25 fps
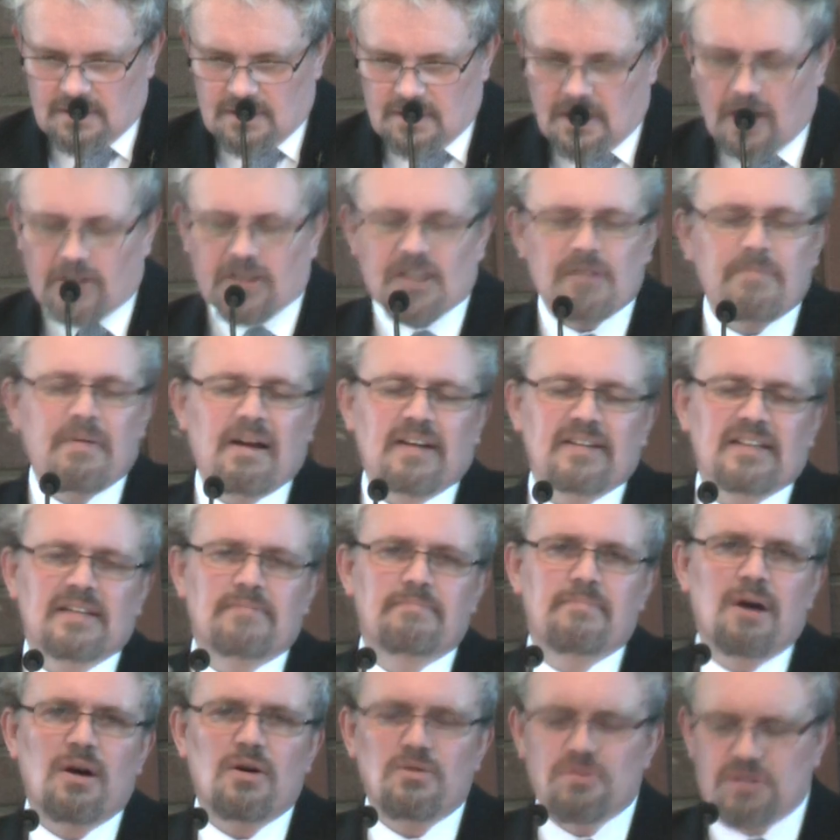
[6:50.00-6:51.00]
God
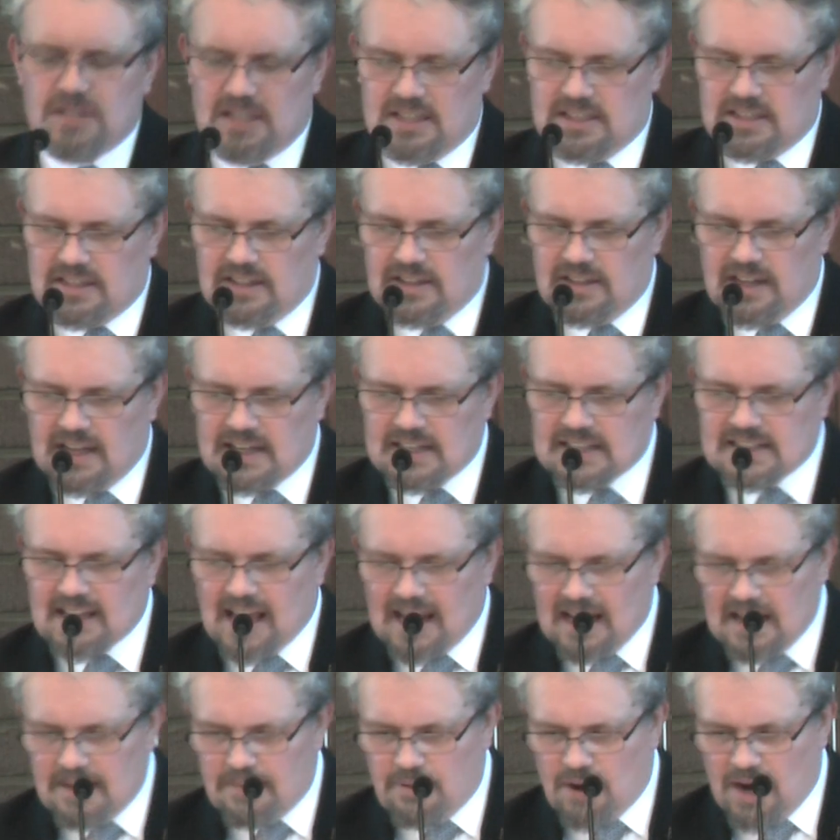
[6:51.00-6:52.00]
commanded Moses that they
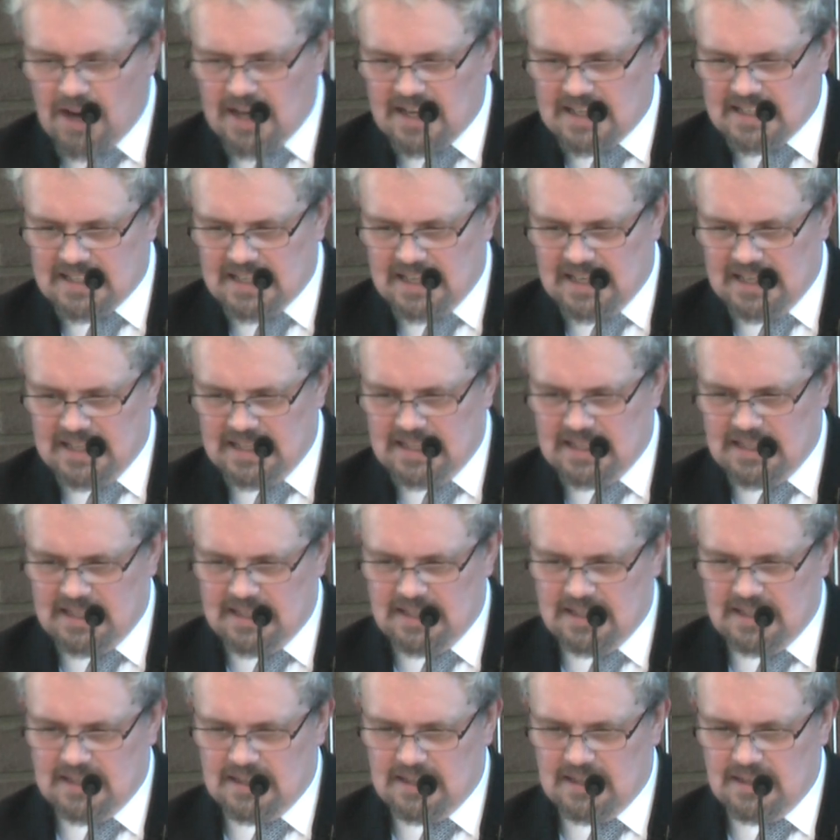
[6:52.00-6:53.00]
celebrate it.
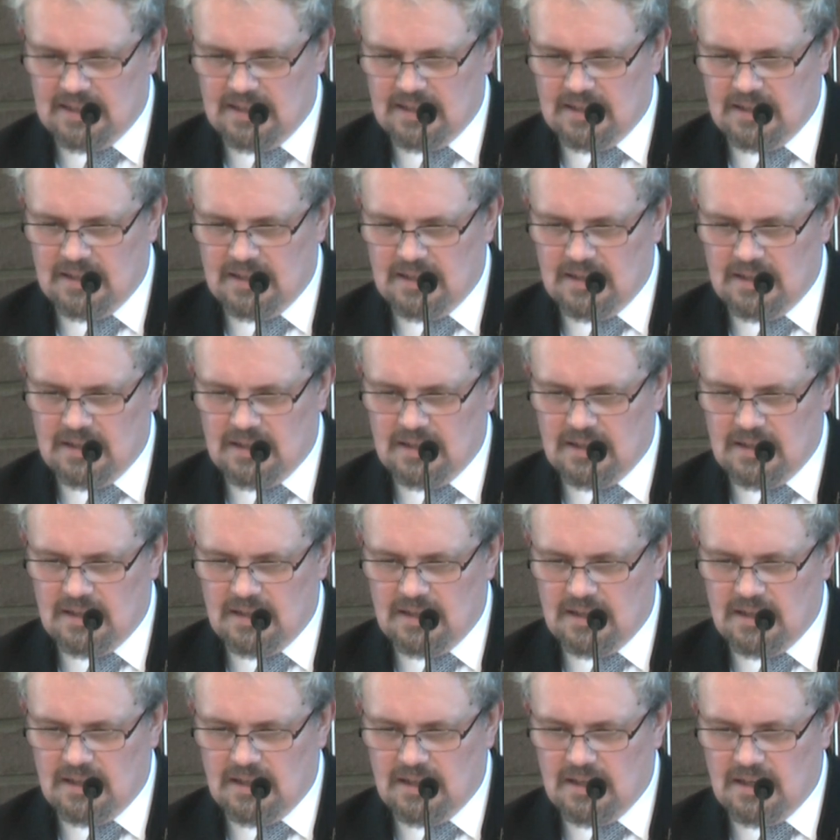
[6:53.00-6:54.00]

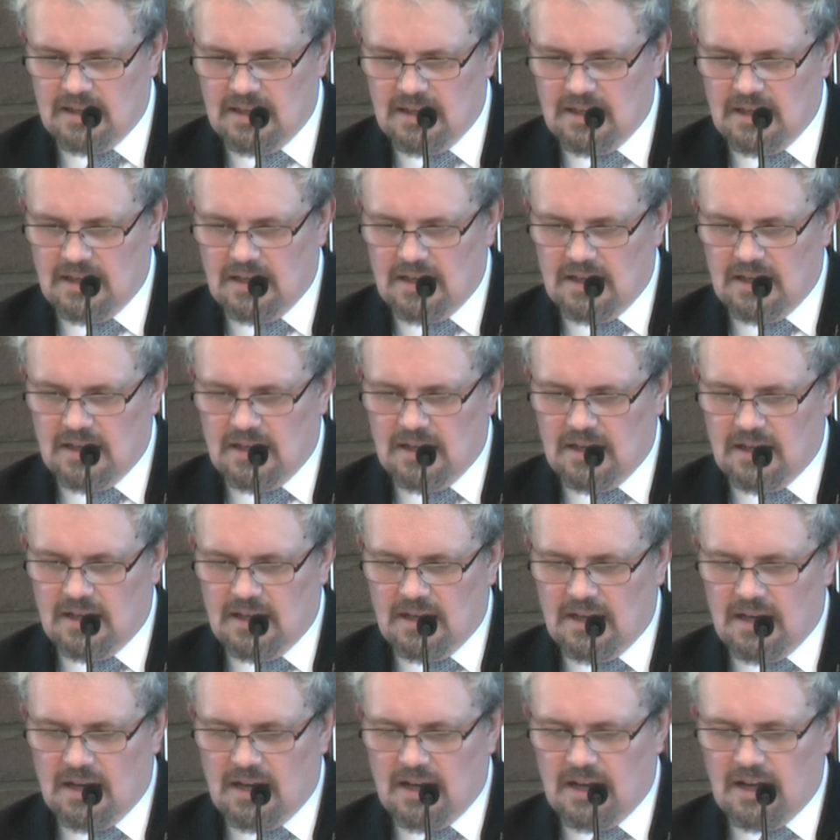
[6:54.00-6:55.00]

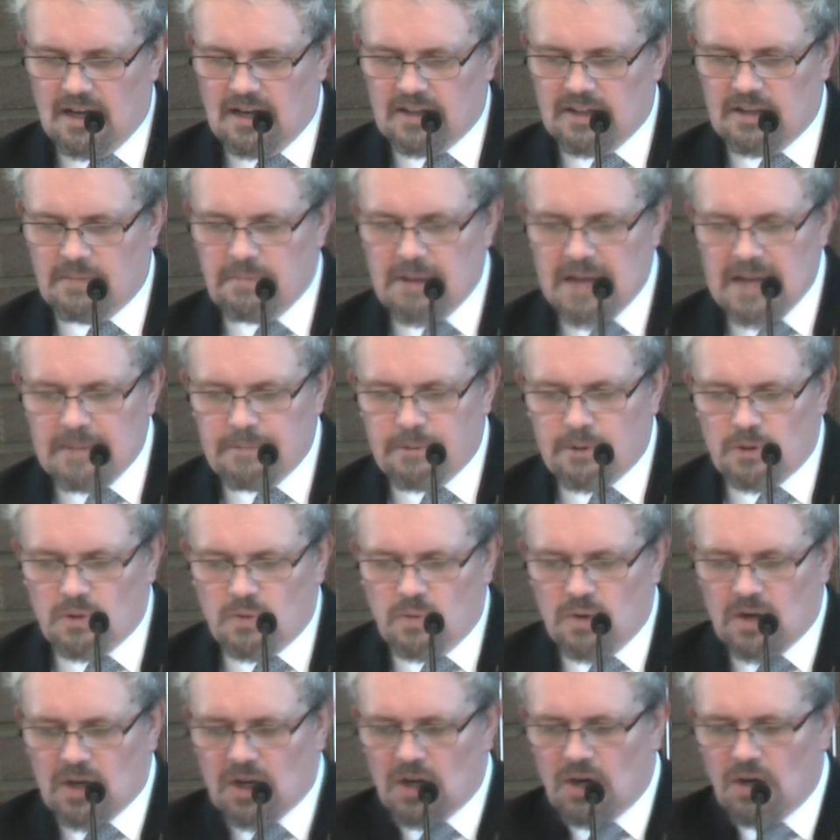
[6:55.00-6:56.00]
And the people
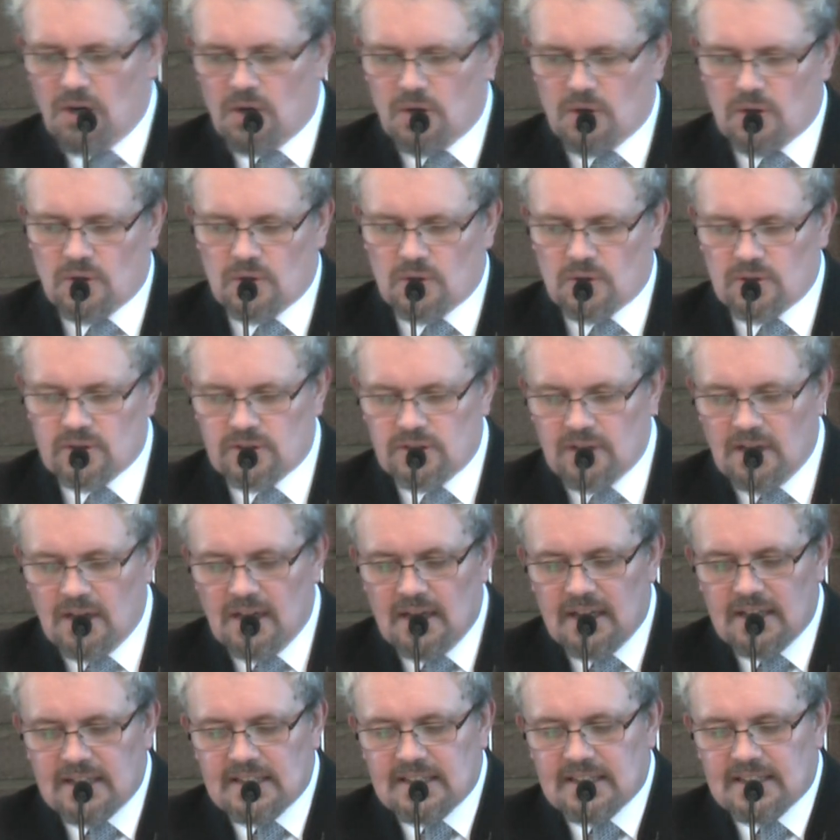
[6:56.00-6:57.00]
were called
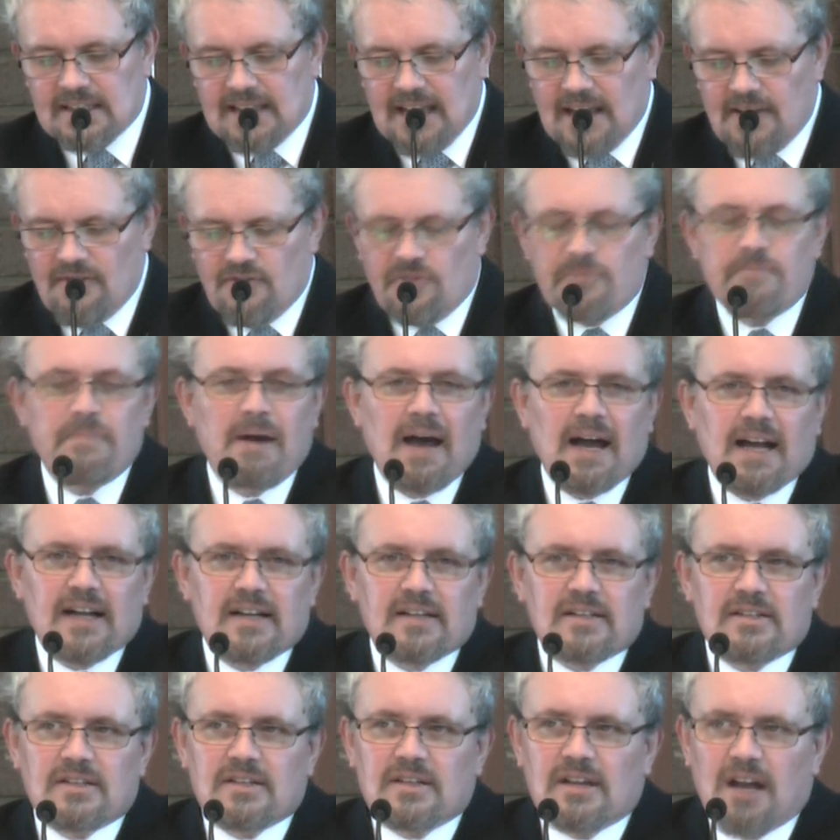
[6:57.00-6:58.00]
to give
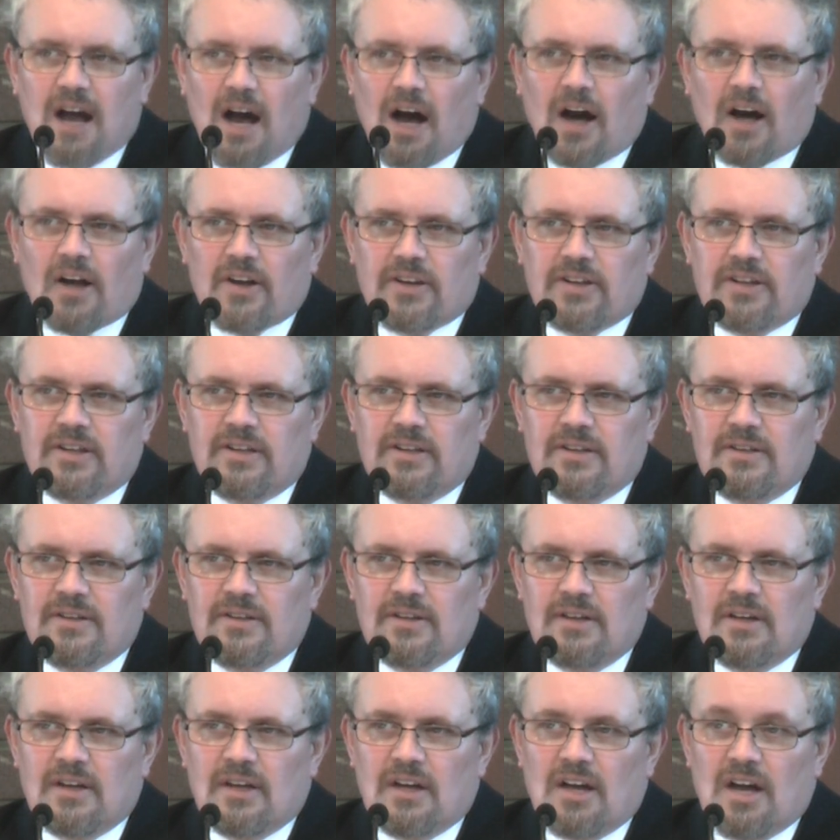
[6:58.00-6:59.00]
back to God
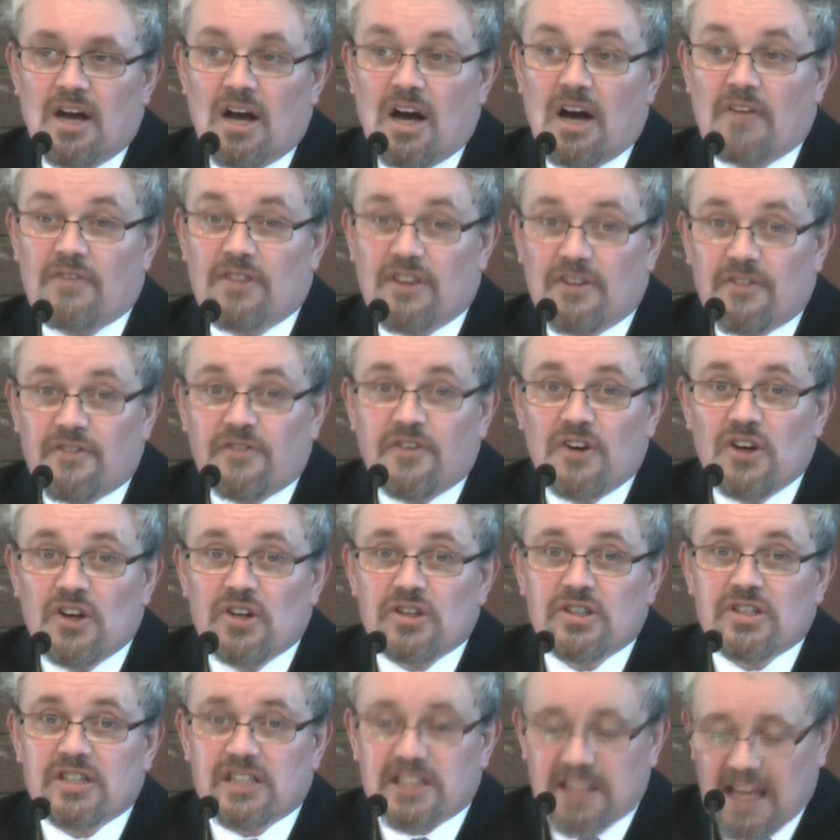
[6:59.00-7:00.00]
of the
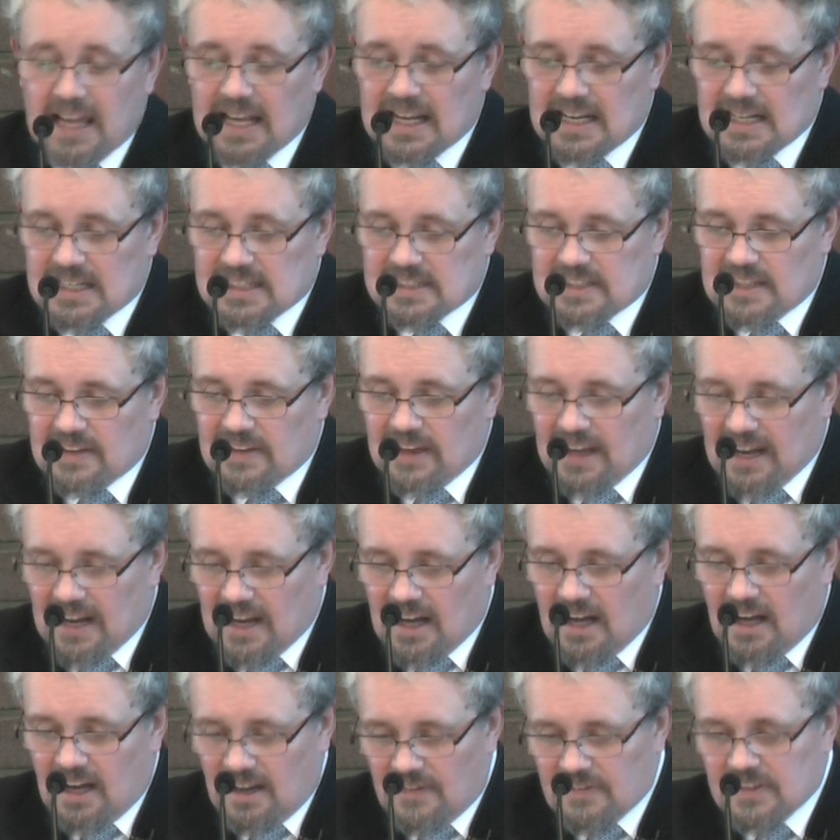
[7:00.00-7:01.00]
first things that they
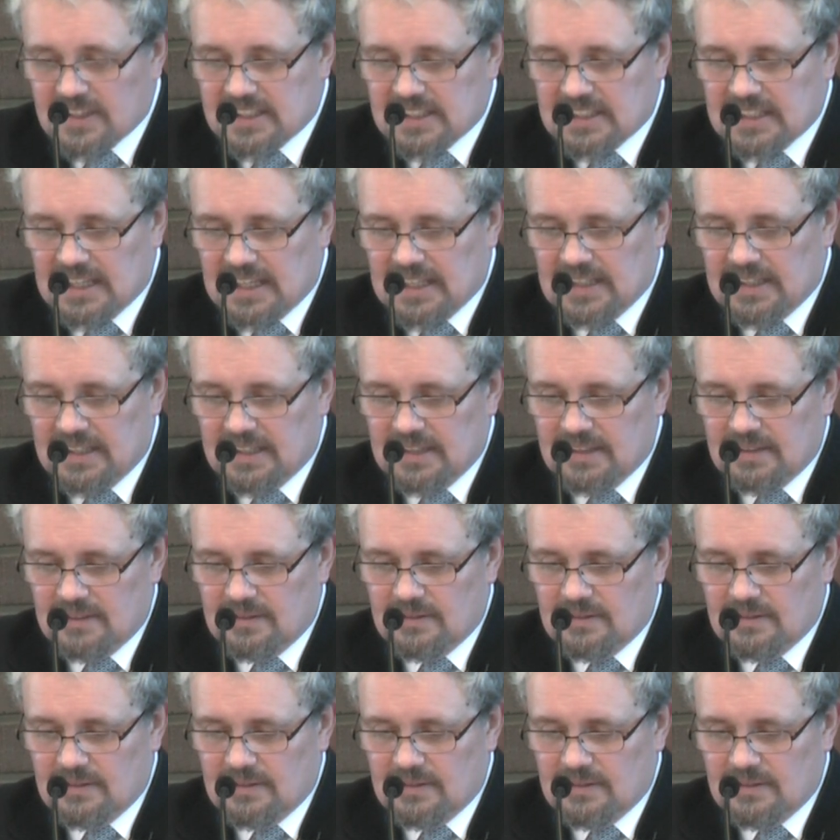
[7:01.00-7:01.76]
harvested.